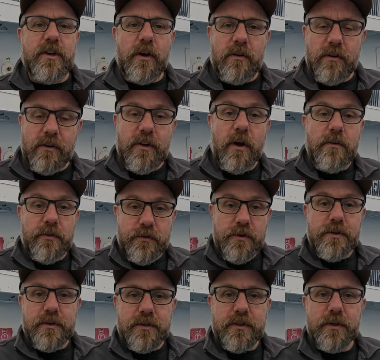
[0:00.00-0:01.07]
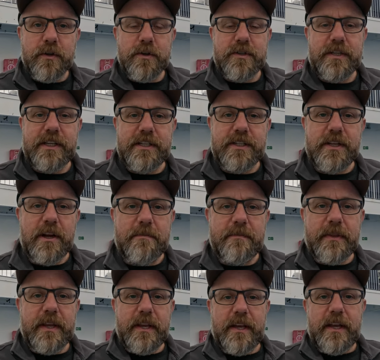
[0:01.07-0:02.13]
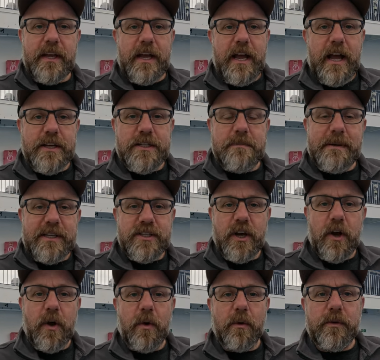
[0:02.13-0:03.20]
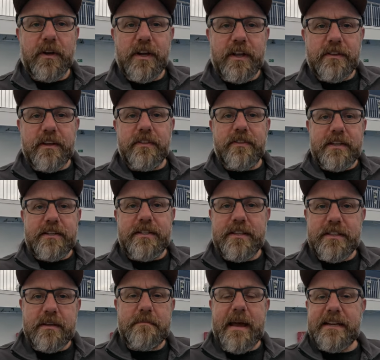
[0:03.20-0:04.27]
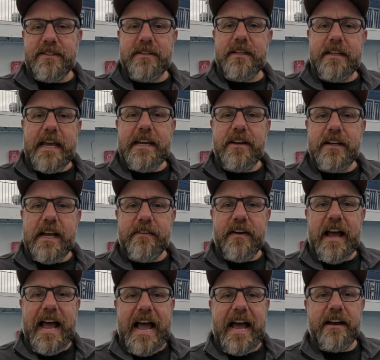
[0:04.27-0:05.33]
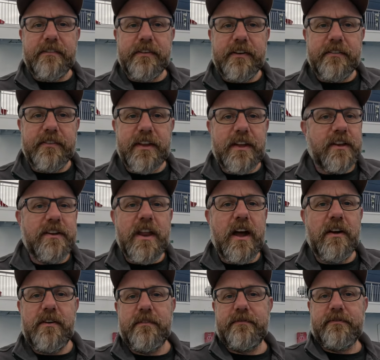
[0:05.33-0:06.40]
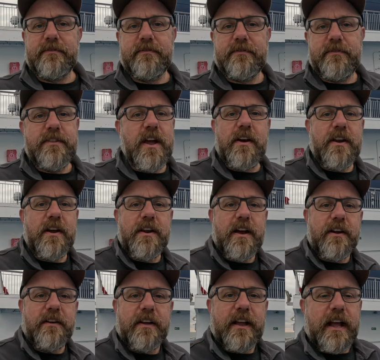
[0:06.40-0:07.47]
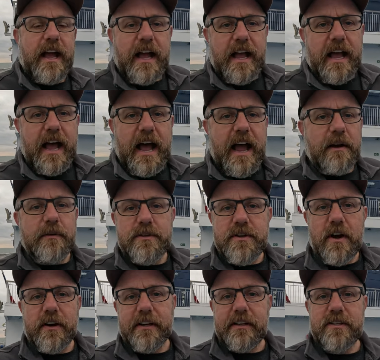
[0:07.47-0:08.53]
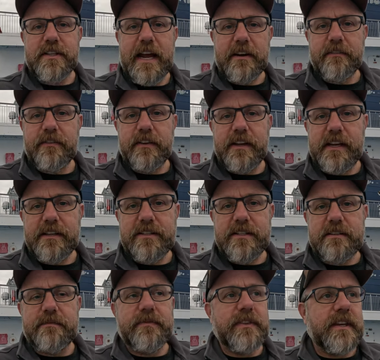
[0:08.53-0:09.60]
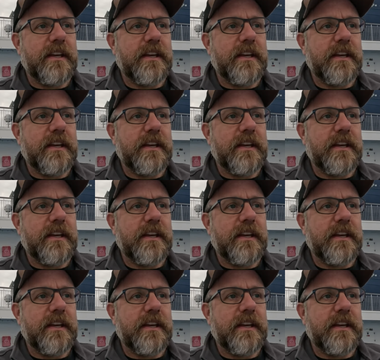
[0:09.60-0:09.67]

go, go through the school system to be told that this is the best that they could ever have. No, no, no, no. I was not going to stand for this.